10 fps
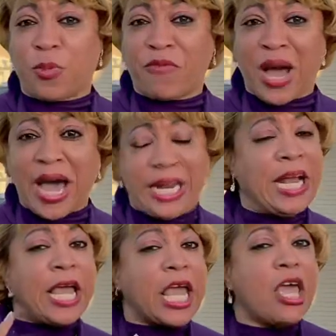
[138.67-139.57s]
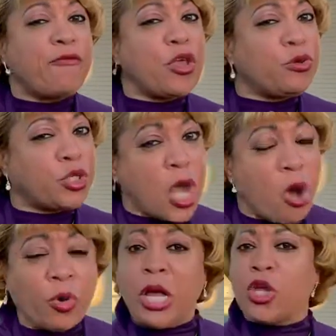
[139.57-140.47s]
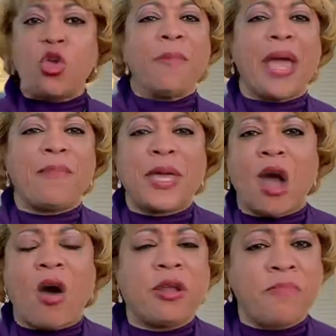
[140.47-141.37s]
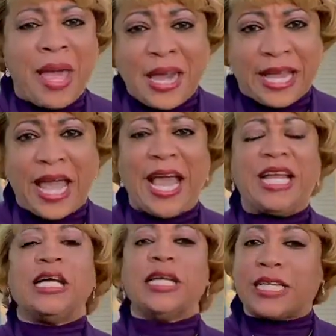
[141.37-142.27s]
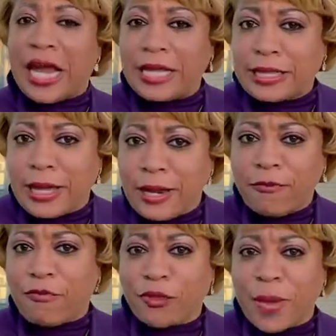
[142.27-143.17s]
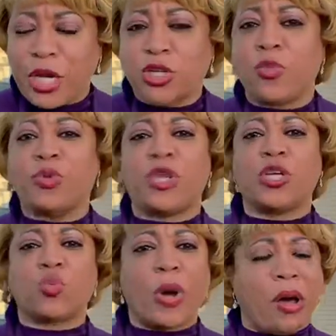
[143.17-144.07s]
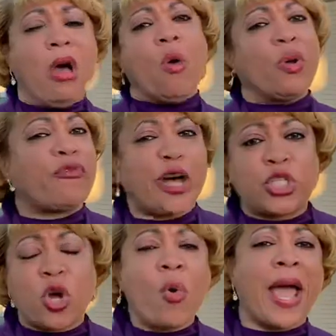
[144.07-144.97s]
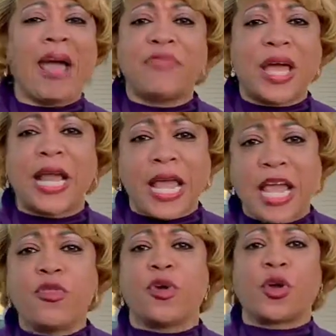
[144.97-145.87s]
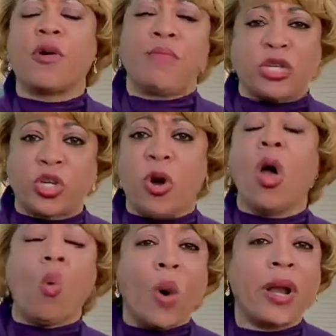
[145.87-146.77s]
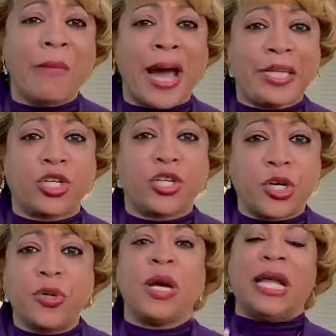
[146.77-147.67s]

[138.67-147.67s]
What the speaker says: provided. If you don't, you may be on Medicaid. Take that information with you as well. What if I don't have that either, Commissioner? What am I to do?